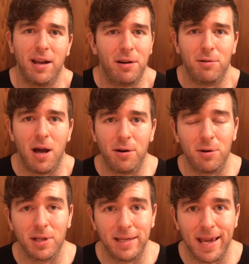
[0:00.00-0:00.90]
I don't, I don't
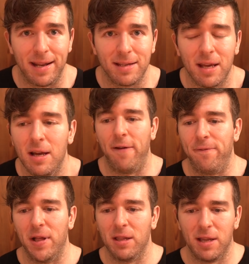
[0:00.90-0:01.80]
really get it. I
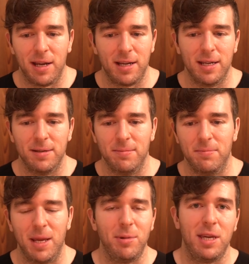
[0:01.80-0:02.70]
felt like
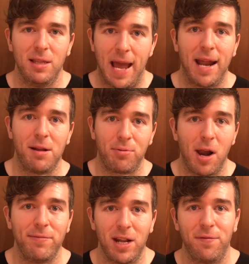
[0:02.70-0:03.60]
maybe he had it
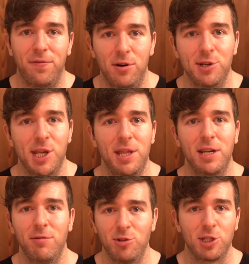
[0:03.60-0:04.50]
private at first and then
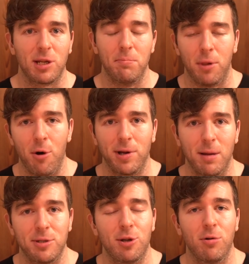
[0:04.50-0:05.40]
he was just like blowing
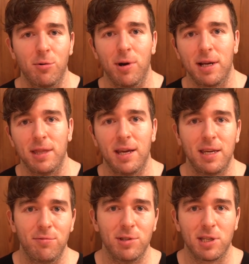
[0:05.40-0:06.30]
up so quick that
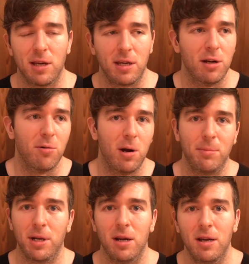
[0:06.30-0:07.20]
he was like, you know what,
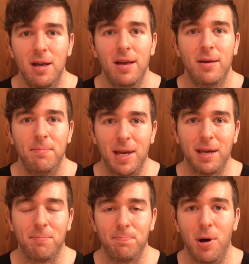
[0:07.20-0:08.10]
I'm gonna, make
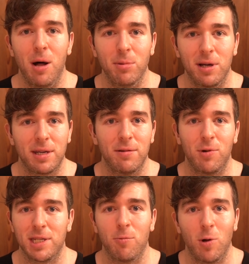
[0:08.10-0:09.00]
it public
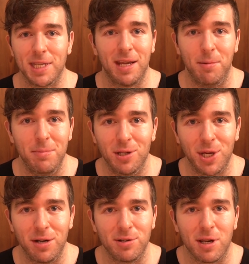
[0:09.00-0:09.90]
once I hit a
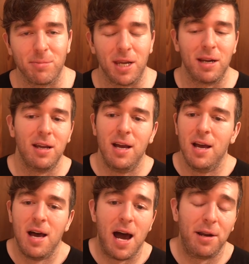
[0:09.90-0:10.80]
million or something.
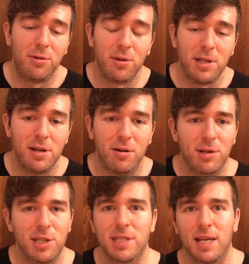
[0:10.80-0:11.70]
I don't really know
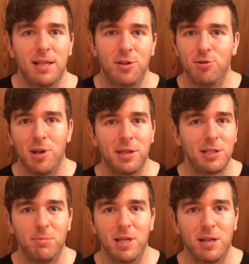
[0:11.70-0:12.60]
because it's like there's nothing
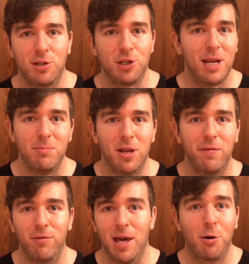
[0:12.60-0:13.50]
to be ashamed
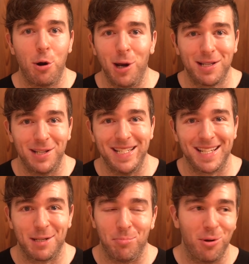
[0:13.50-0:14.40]
of with how quickly he's
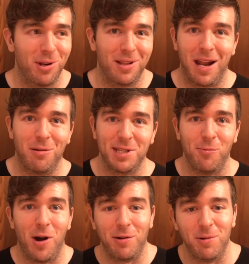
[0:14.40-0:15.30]
exploding. Like I don't see
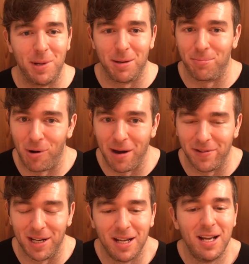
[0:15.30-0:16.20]
why you would make it
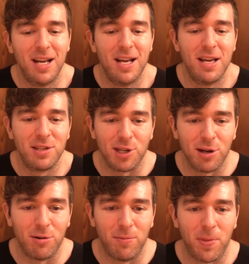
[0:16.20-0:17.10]
private.
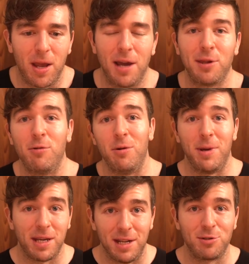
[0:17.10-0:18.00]
So I thought it would
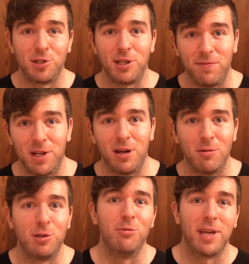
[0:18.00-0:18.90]
make an interesting
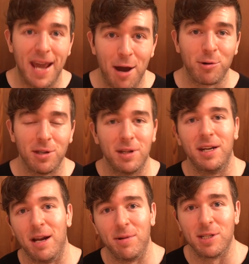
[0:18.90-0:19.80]
video to
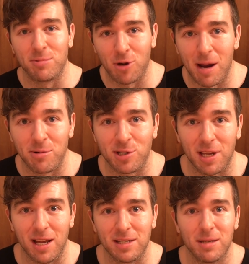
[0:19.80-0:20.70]
calculate how many subscribers he
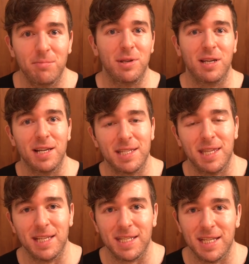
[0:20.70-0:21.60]
has because
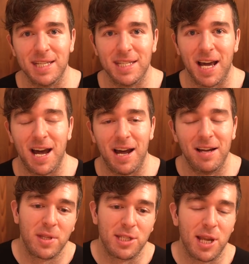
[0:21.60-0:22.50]
this is
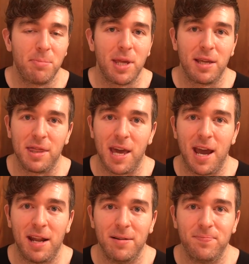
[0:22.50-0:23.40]
uh, something
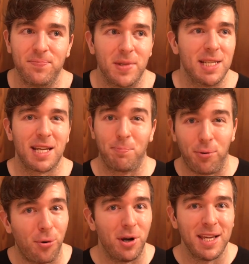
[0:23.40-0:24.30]
that is like
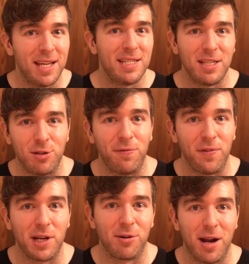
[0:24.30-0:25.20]
pretty easy to
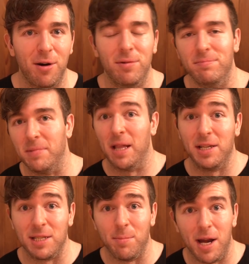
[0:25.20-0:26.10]
figure out, at
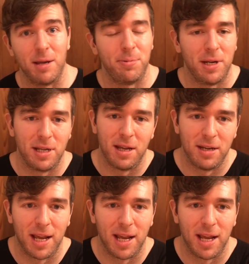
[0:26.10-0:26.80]
least in my opinion.